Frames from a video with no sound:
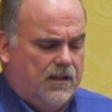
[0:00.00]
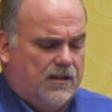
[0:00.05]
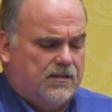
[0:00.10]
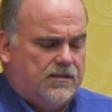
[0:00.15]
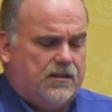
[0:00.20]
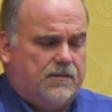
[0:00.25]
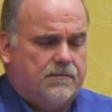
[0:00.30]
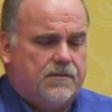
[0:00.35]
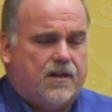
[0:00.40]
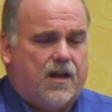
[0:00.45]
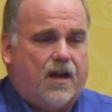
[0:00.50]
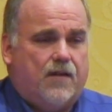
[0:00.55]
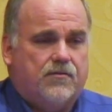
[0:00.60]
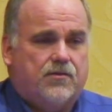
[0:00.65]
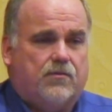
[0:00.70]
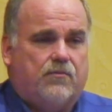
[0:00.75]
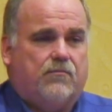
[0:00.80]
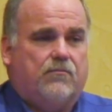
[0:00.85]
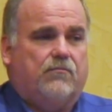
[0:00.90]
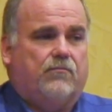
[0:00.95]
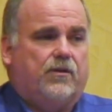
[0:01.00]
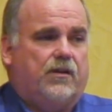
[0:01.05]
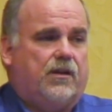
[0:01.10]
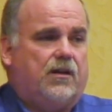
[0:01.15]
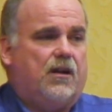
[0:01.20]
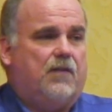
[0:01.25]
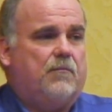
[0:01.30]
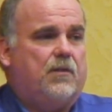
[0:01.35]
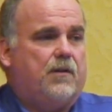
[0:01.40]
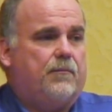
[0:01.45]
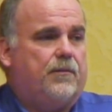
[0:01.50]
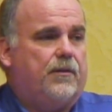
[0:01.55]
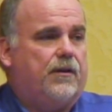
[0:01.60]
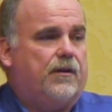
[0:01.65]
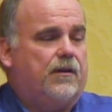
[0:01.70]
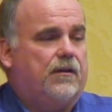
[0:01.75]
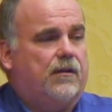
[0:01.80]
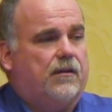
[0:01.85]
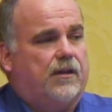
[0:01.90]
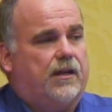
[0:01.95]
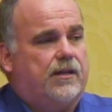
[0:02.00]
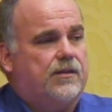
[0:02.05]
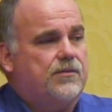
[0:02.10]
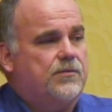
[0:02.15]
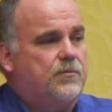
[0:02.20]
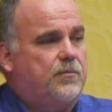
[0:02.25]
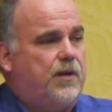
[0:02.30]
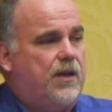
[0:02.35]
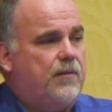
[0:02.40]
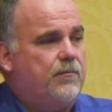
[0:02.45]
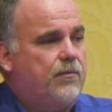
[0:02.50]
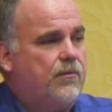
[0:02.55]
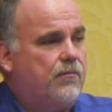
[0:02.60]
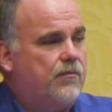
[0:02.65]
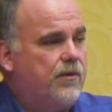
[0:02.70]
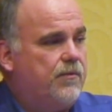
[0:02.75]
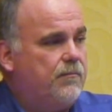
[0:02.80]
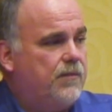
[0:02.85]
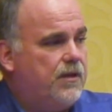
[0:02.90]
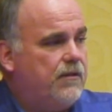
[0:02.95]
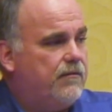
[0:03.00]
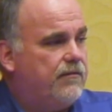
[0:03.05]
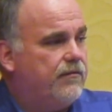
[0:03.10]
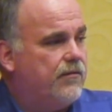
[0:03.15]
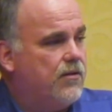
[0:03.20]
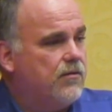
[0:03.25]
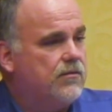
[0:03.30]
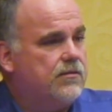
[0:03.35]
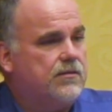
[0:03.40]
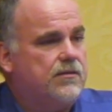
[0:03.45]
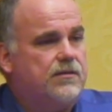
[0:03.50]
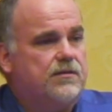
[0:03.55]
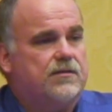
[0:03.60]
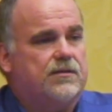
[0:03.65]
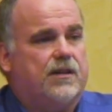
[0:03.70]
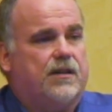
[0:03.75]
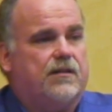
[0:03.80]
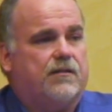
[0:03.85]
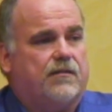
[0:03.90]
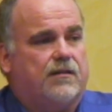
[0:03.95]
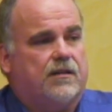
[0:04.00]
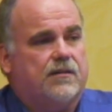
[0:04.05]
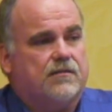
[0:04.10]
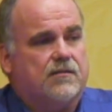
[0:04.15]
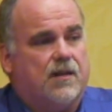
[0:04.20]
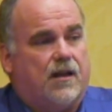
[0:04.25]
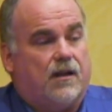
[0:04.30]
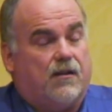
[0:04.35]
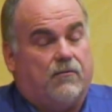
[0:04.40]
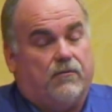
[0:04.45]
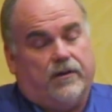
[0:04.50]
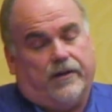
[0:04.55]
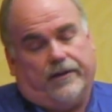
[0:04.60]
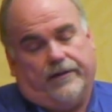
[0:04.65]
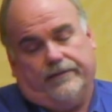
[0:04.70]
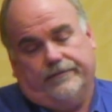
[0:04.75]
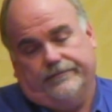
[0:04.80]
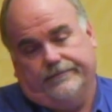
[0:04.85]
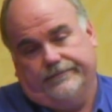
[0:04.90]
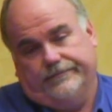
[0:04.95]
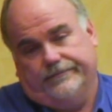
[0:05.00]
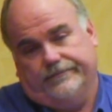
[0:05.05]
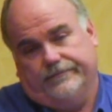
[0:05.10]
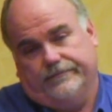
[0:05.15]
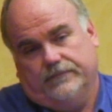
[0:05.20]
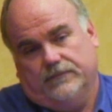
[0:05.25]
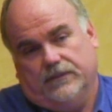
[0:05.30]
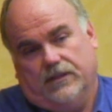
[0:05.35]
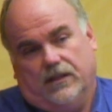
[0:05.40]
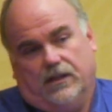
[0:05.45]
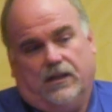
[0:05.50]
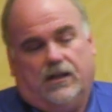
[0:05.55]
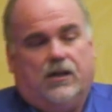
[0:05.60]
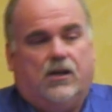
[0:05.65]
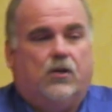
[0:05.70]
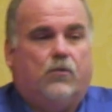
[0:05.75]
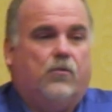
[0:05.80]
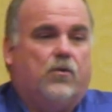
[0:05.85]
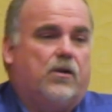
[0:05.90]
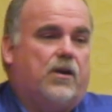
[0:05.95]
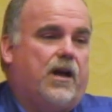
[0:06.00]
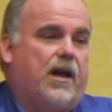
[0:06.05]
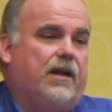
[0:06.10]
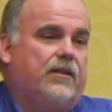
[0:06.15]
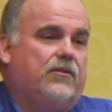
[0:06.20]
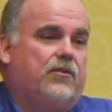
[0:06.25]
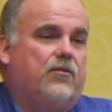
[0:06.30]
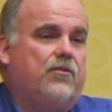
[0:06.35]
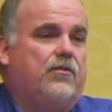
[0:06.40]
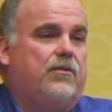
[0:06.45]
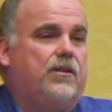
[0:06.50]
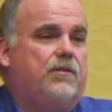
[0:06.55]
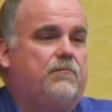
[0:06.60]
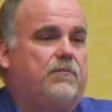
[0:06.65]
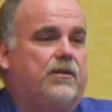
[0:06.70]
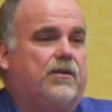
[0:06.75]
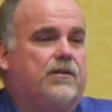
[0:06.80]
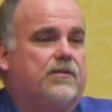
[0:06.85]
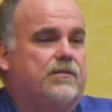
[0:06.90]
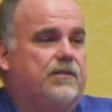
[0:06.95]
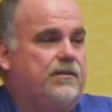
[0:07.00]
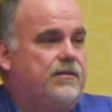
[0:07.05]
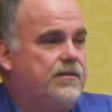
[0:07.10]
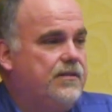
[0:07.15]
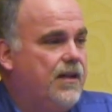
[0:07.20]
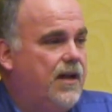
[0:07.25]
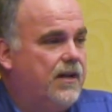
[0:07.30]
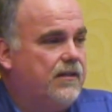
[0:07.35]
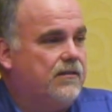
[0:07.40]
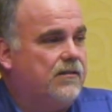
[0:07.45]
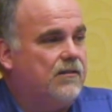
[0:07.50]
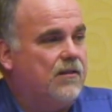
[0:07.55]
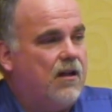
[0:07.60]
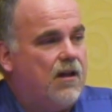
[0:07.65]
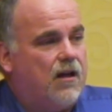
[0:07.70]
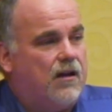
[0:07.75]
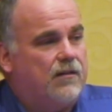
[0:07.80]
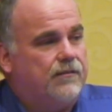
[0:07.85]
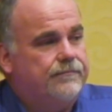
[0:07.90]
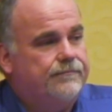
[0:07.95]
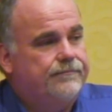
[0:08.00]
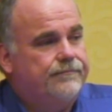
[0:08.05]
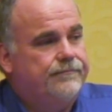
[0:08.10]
Sometimes we come up against people, we meet folks that say things like, well, we're not doing it because it's not the law.